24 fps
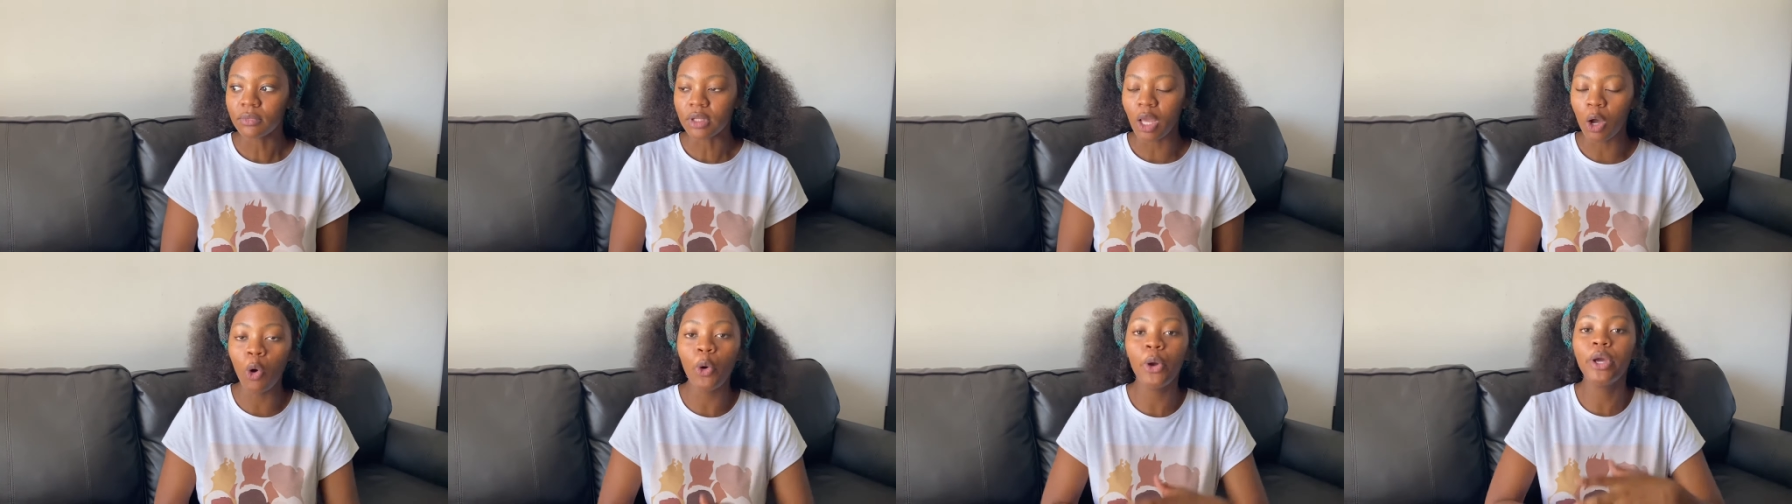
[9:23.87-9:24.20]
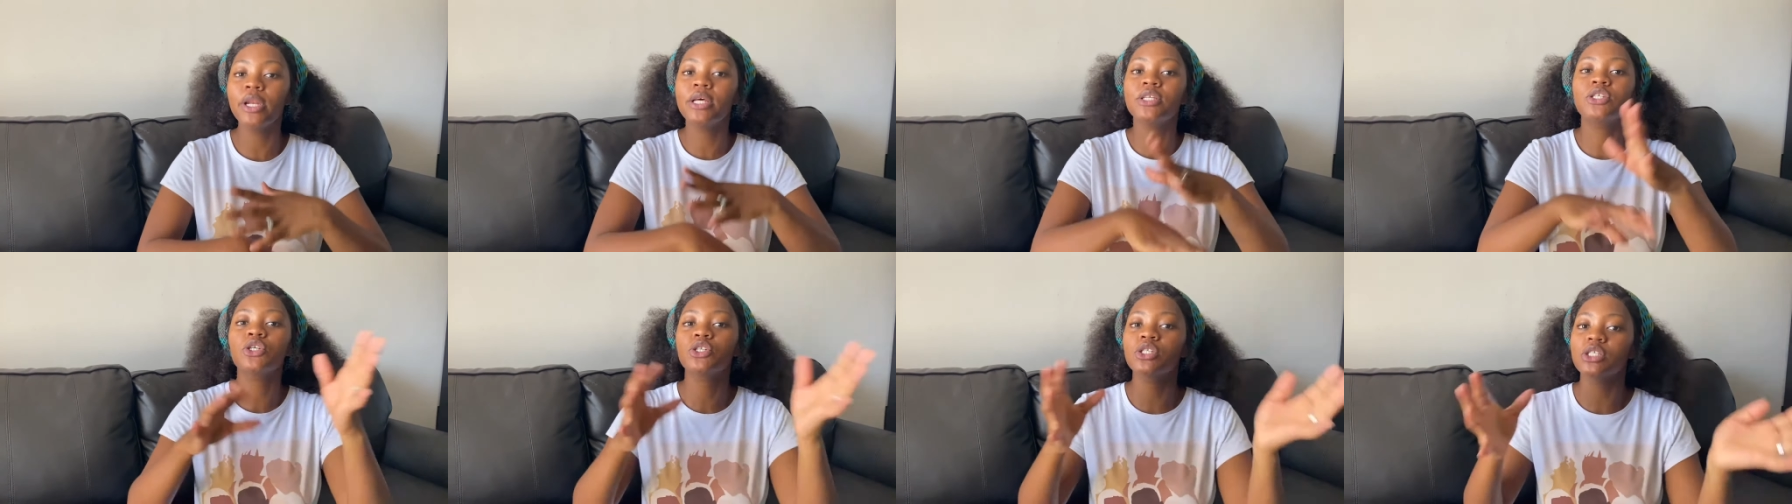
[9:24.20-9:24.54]
or in
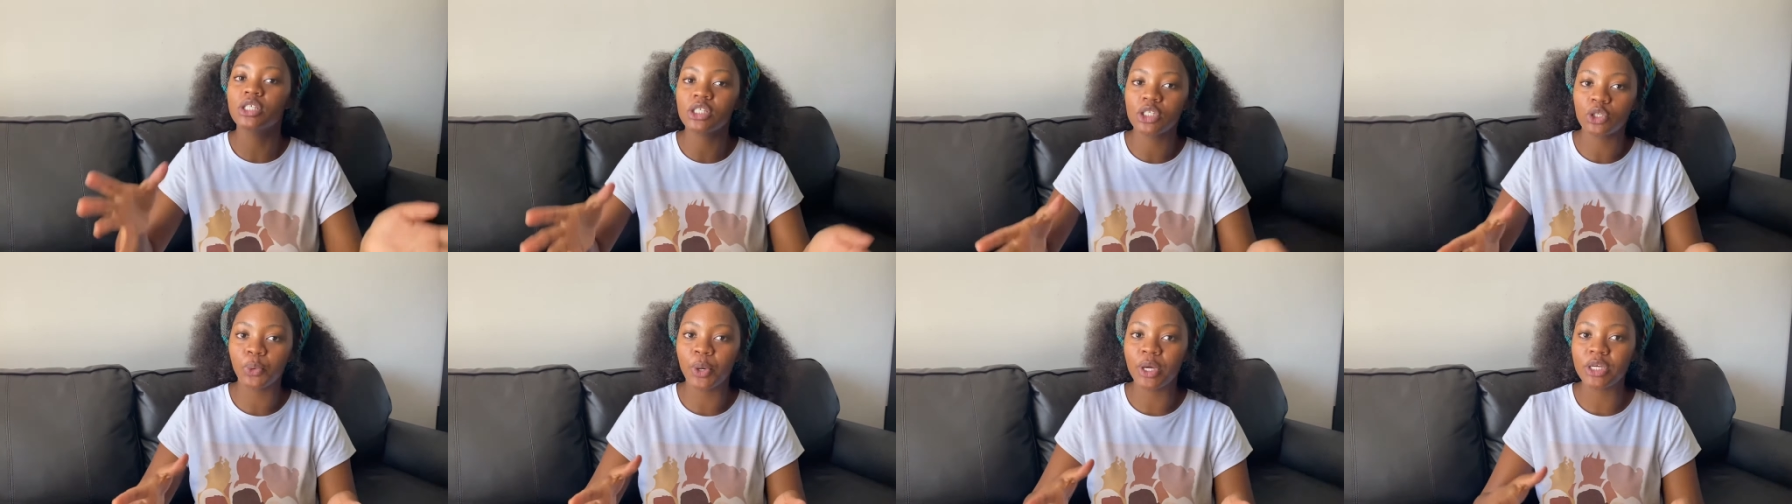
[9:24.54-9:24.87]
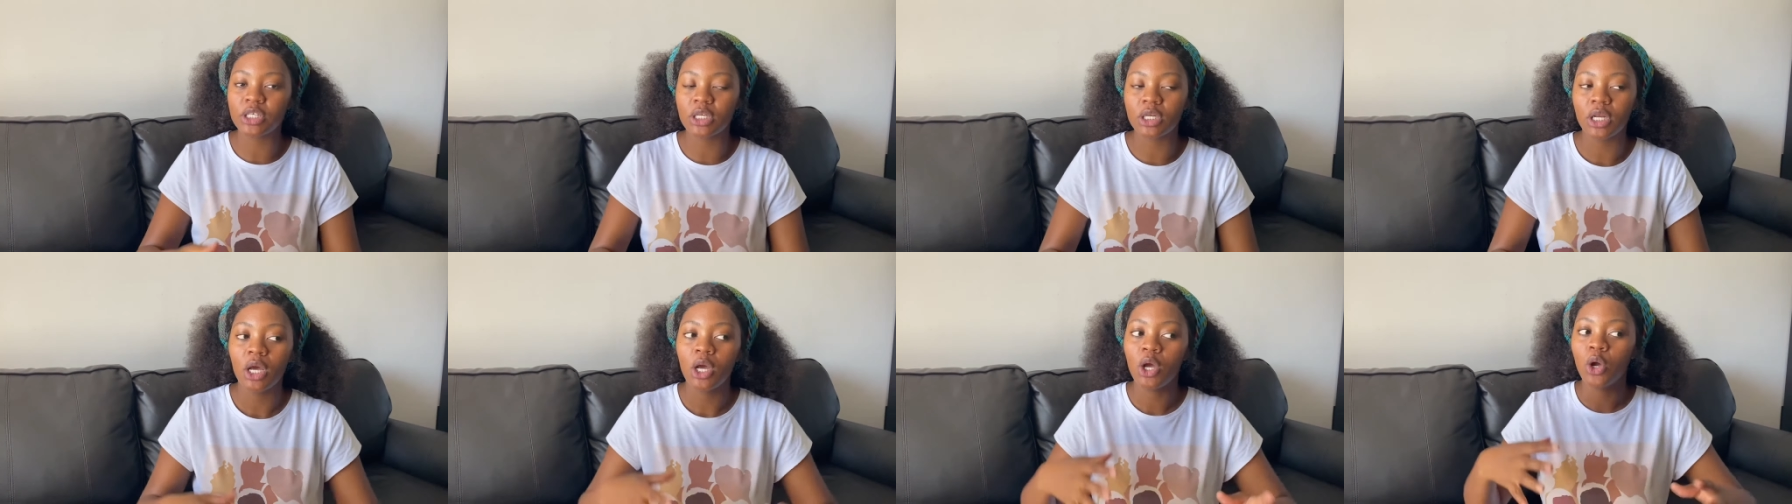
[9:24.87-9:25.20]
a certain
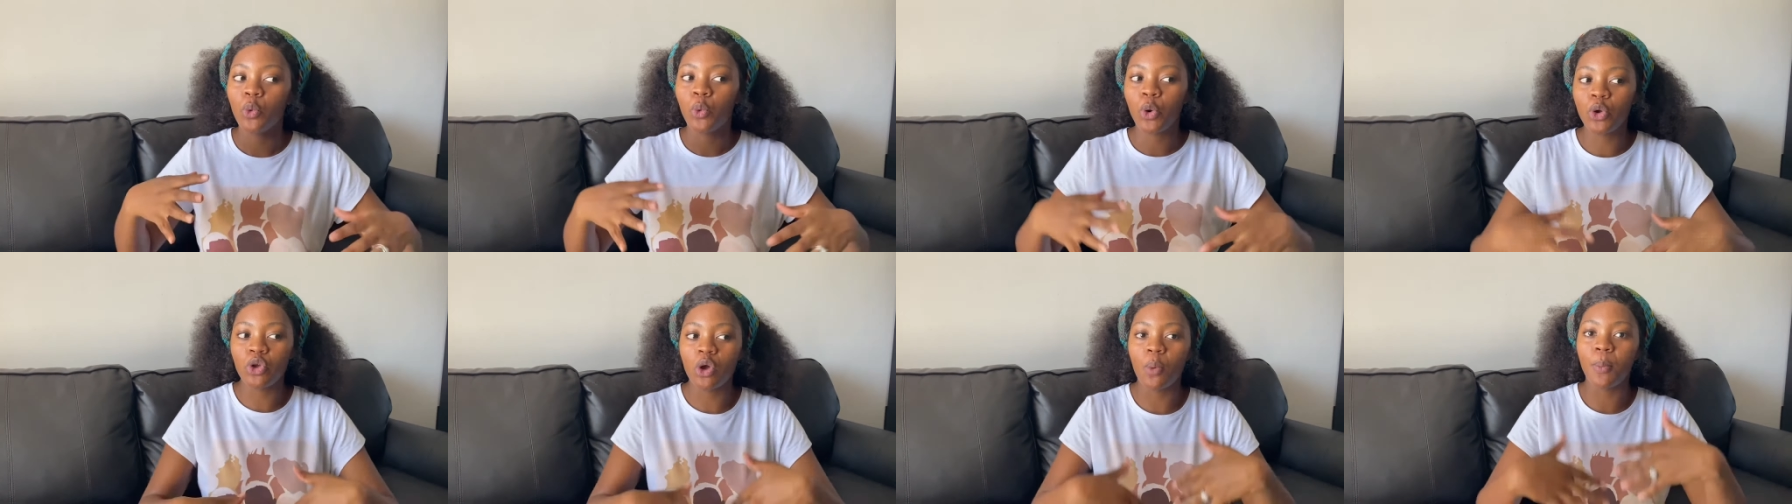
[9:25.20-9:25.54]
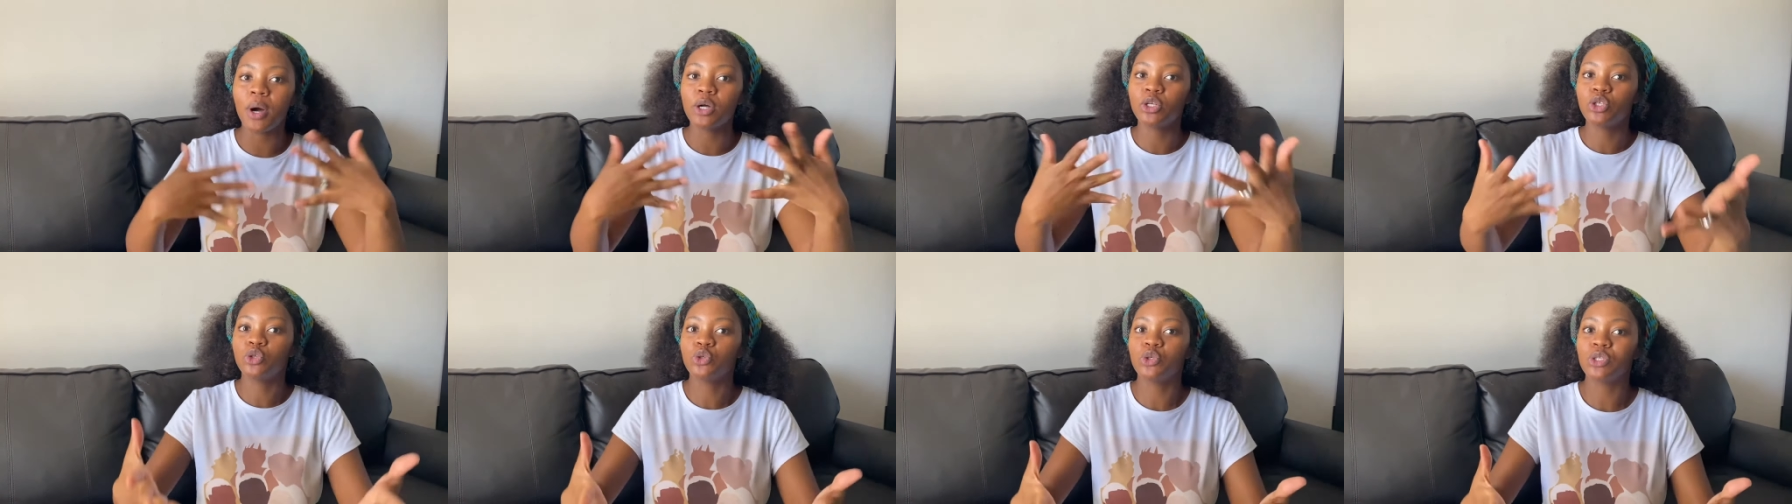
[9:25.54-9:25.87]
situation, when you're
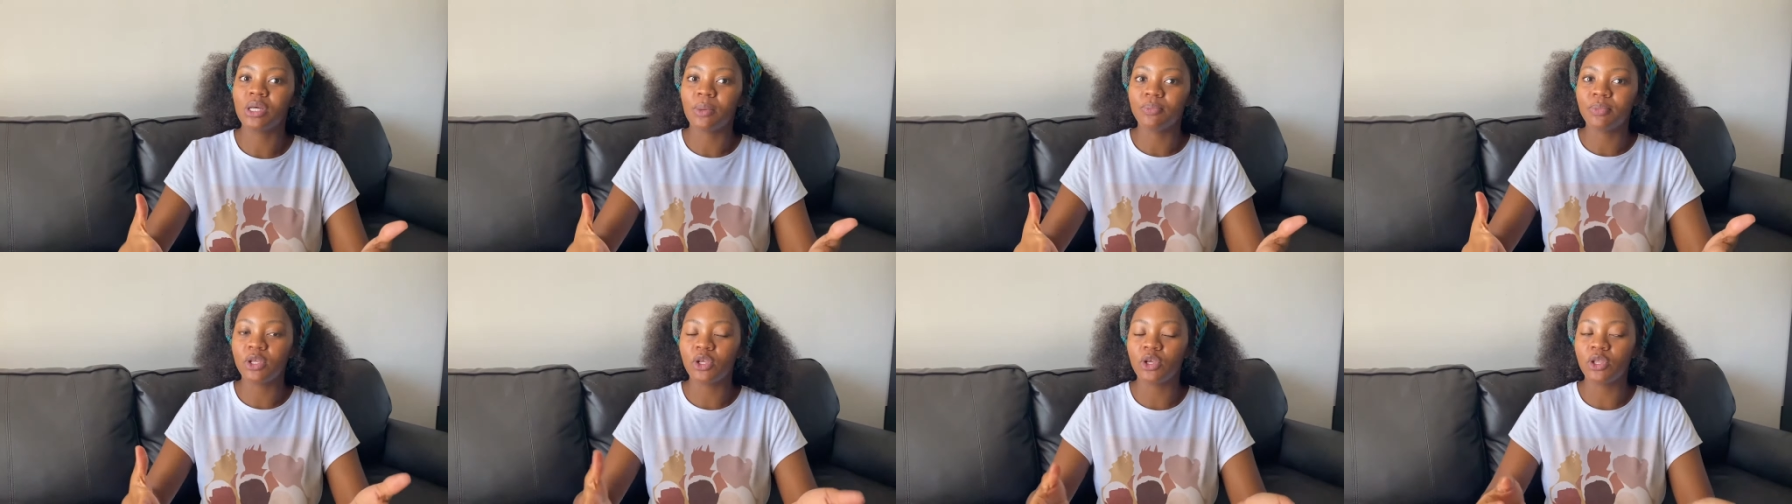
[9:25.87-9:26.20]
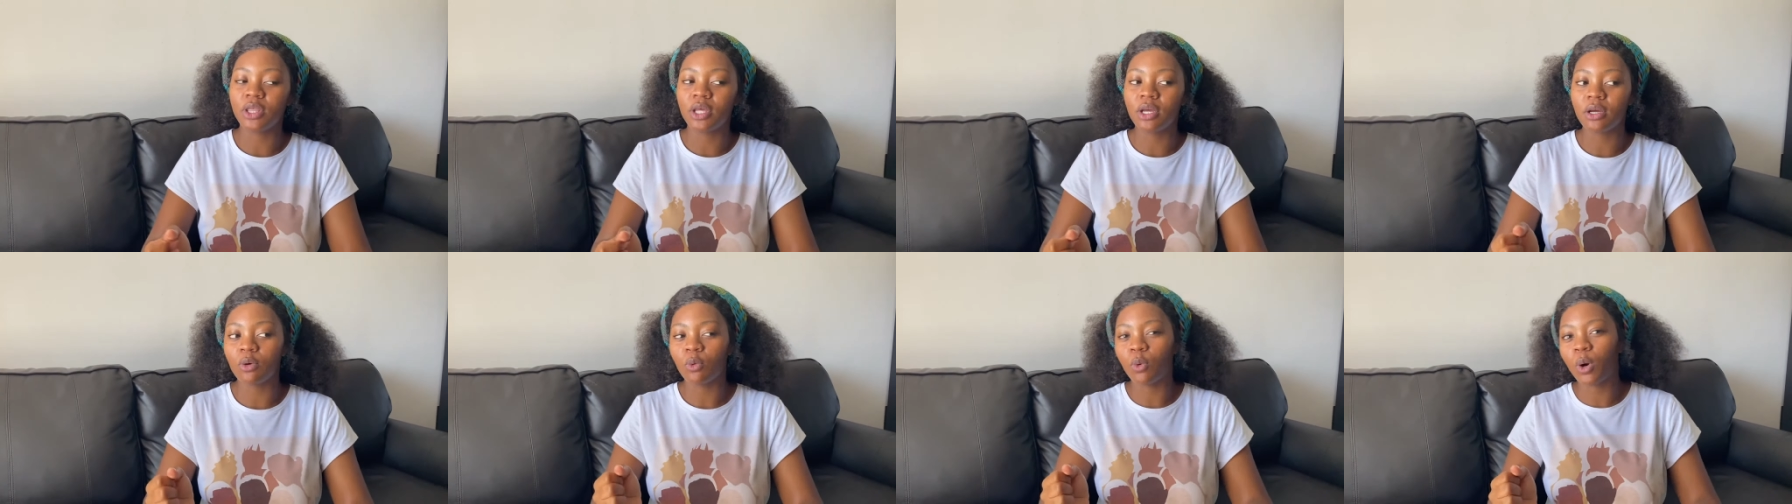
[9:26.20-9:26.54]
about to do something, you
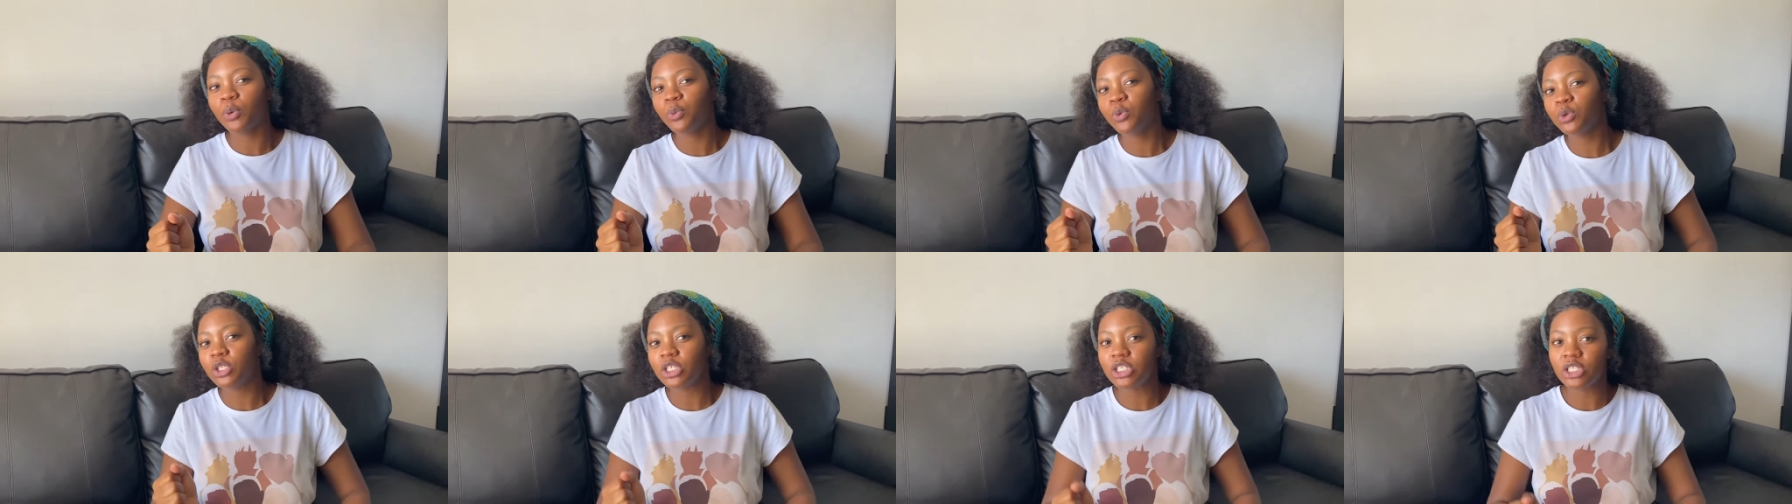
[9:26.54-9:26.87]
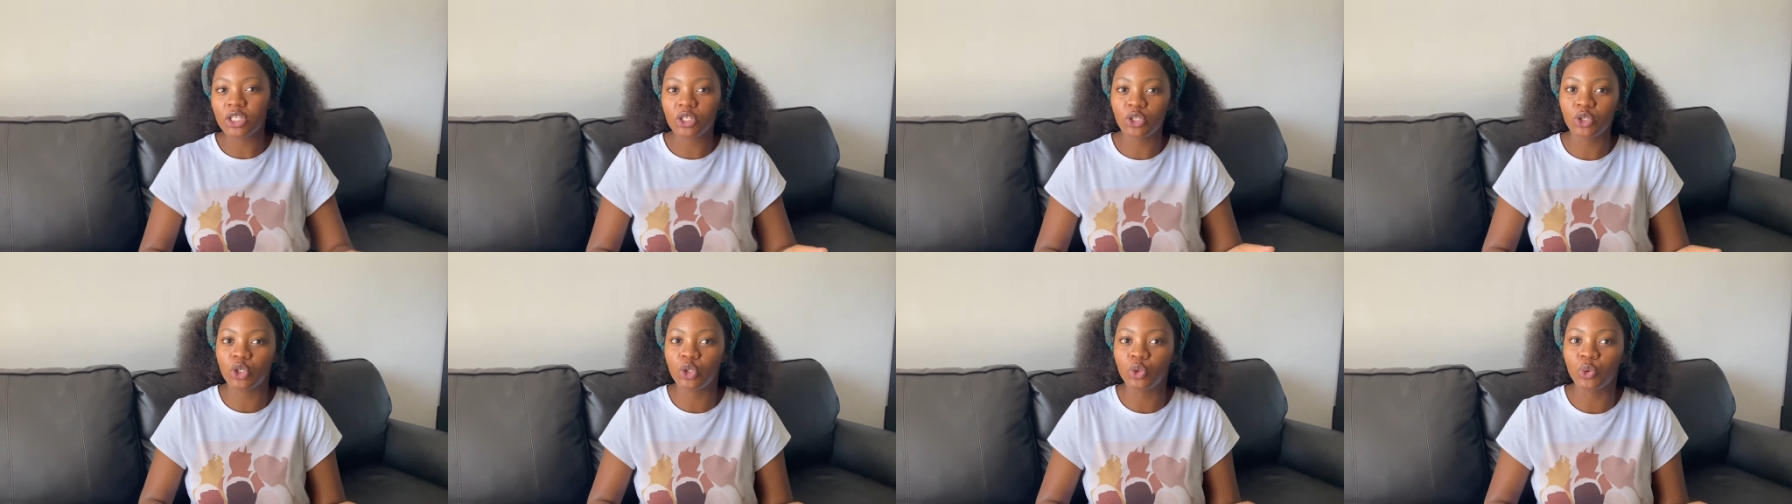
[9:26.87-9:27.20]
think, what would
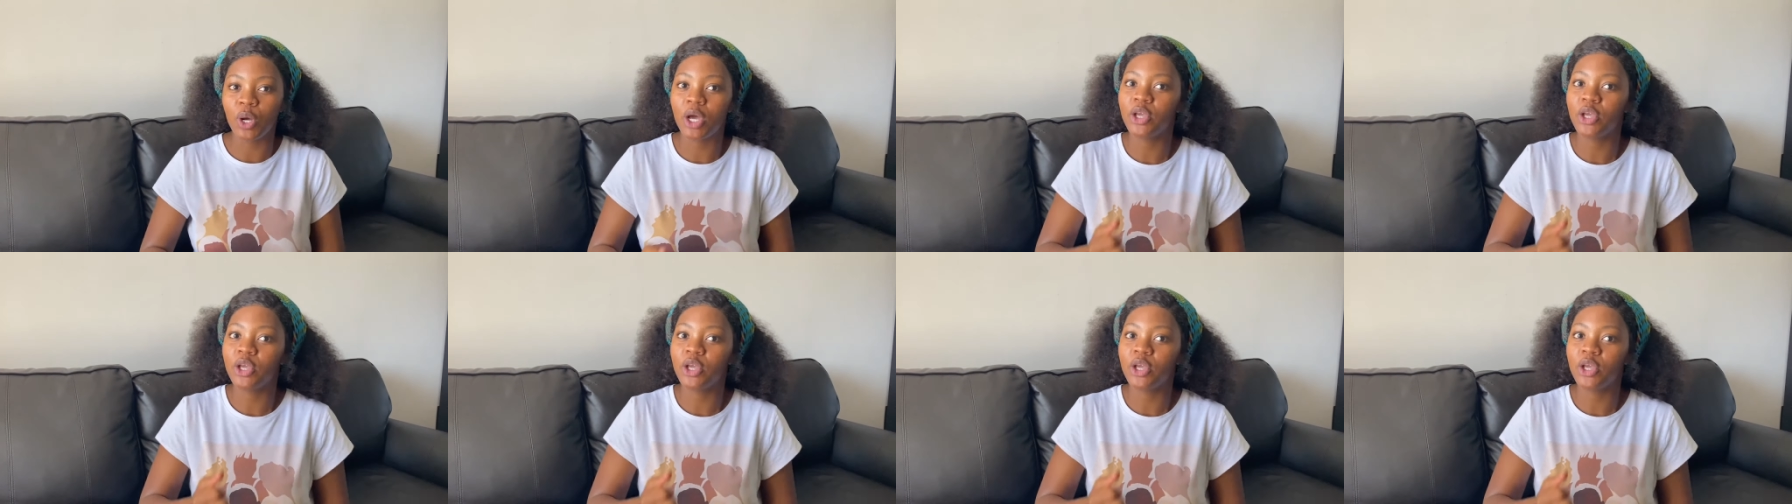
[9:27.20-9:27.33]
Jesus do?